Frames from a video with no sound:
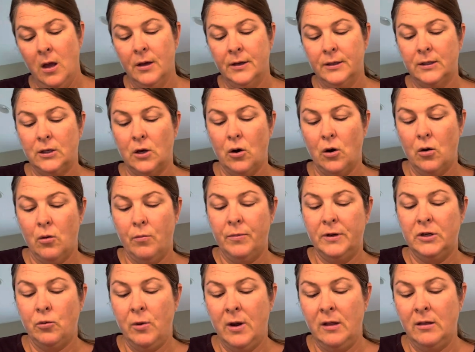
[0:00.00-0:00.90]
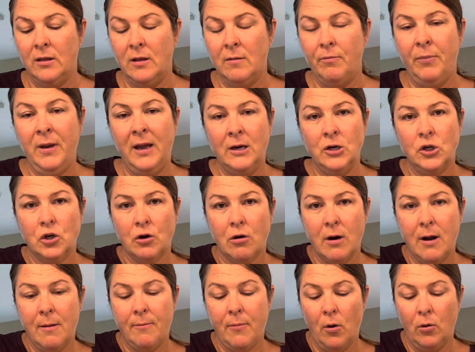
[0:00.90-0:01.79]
So between the pinch
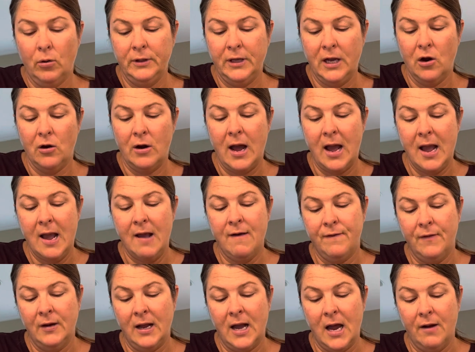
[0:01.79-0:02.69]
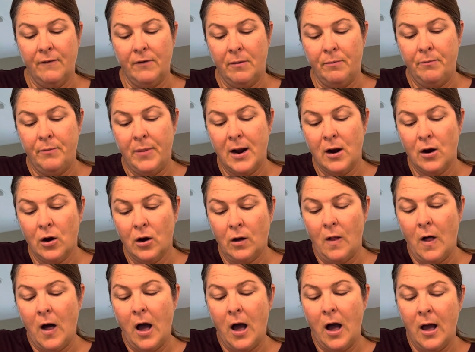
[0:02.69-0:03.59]
grip, holding your knife, and kind of a bear
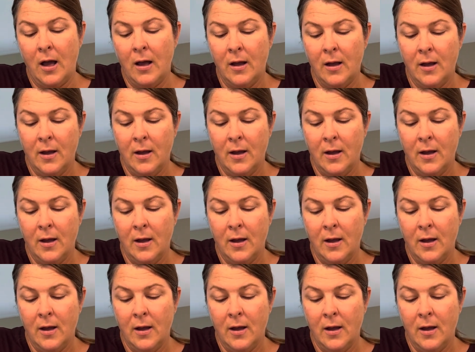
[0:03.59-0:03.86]
claw,